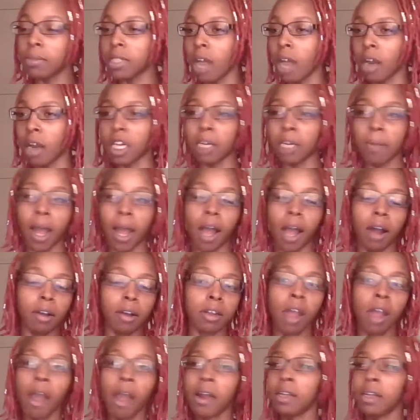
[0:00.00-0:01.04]
talking
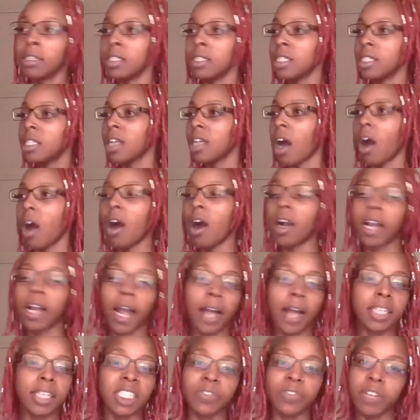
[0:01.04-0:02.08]
about all
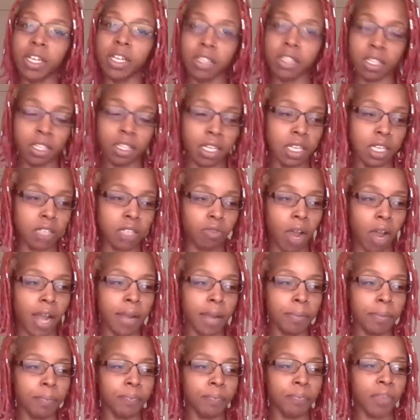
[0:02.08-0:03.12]
kinds of other things,
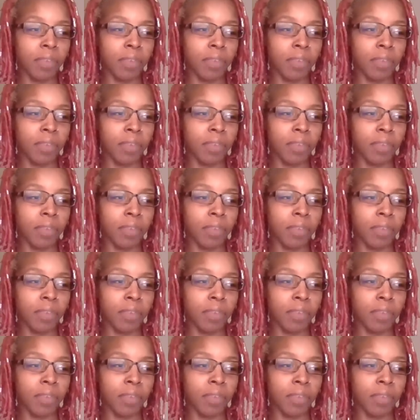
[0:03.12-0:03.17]
right?